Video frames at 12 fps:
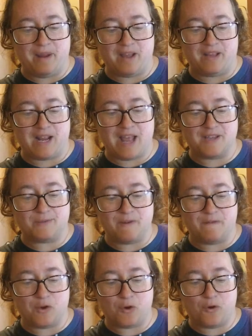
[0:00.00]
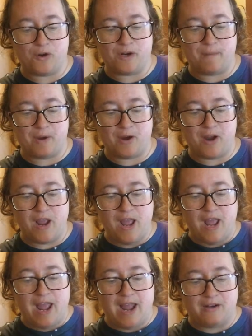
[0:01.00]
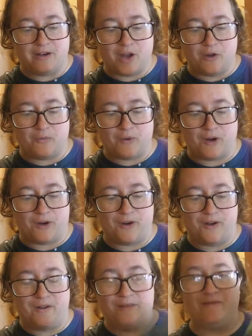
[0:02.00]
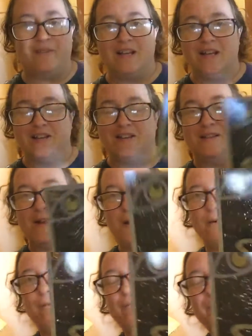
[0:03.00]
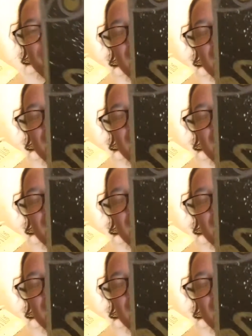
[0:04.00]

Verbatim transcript: emailing us with your order number and code word. So,